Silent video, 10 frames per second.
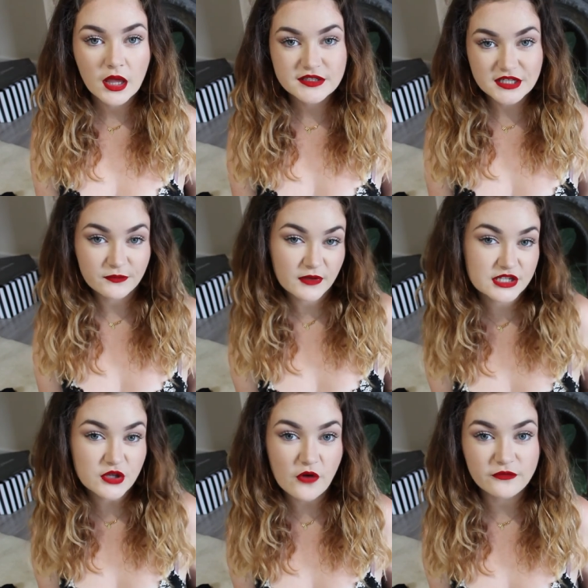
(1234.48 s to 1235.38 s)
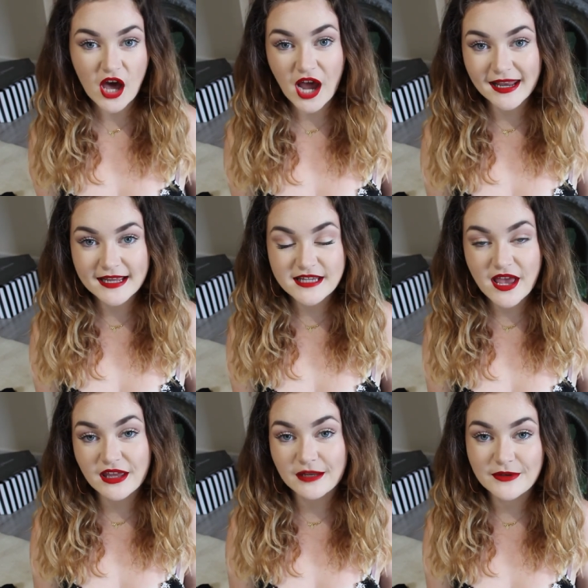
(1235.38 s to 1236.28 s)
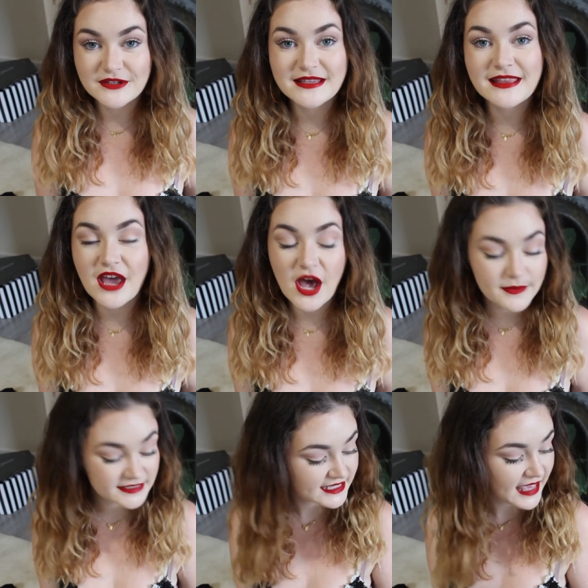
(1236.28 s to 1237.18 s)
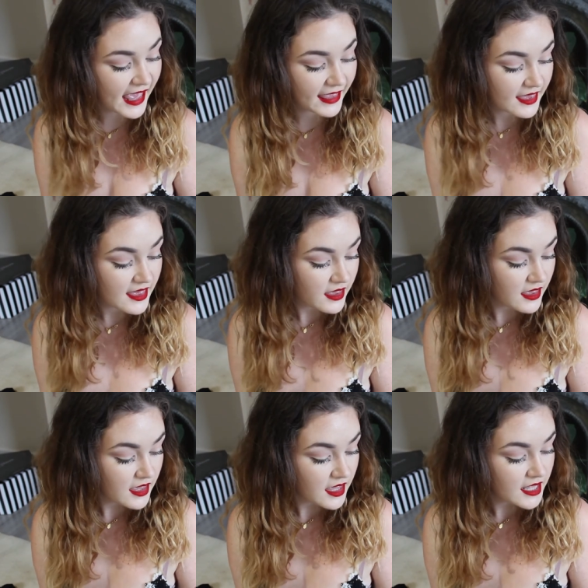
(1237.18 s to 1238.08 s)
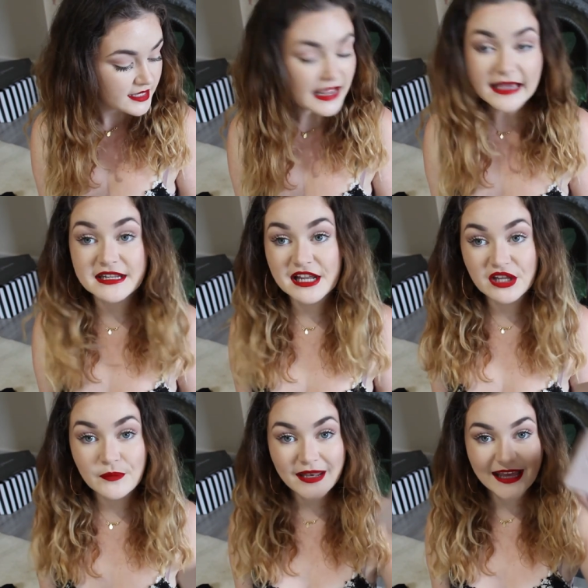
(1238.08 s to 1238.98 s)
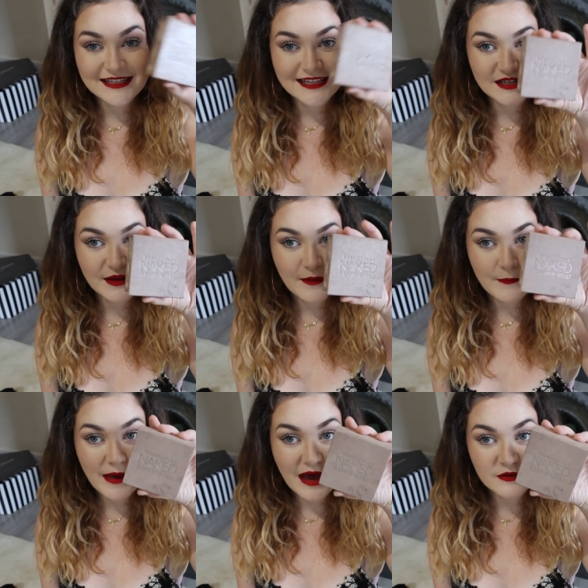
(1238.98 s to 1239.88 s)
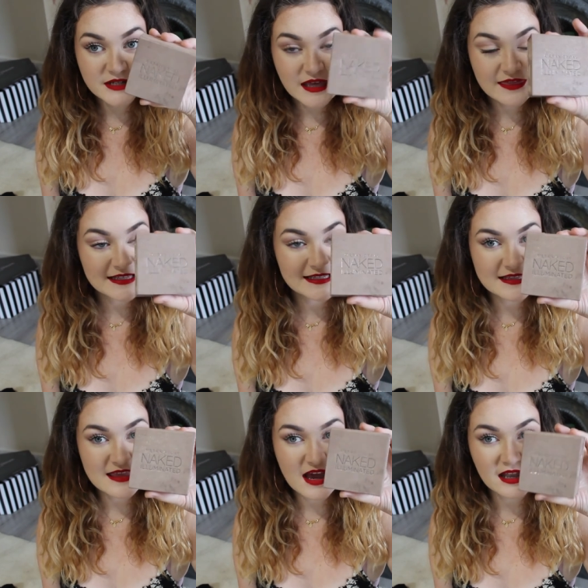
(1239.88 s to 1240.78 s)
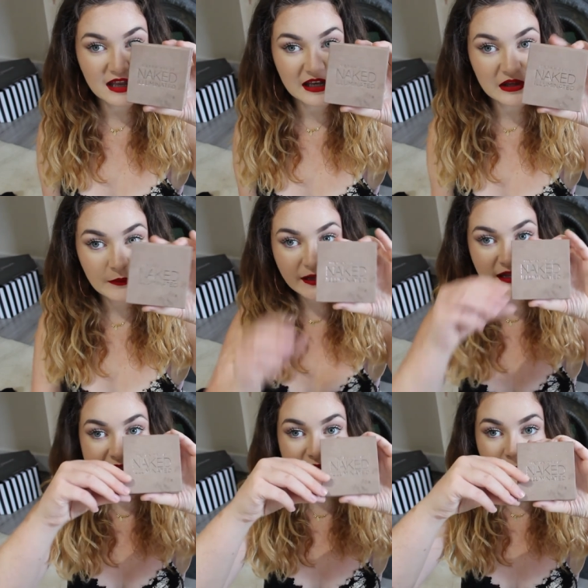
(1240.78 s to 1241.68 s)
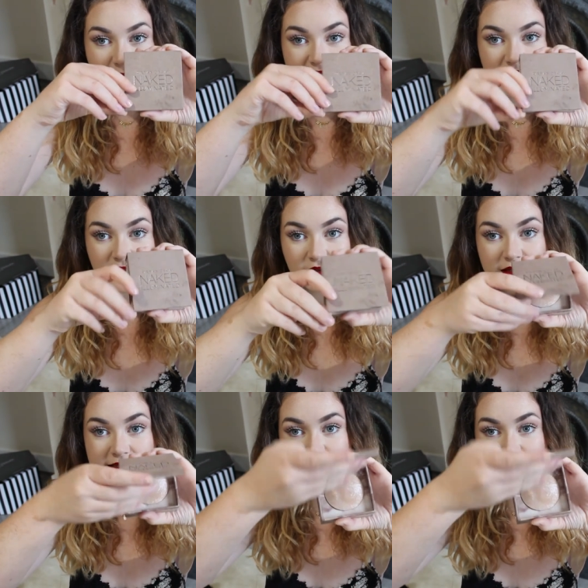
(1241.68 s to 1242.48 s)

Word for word: So to finish off the highlighter, I'm going to be using the Urban Decay Naked Illuminated Powder. This is in the colour Luminous, which looks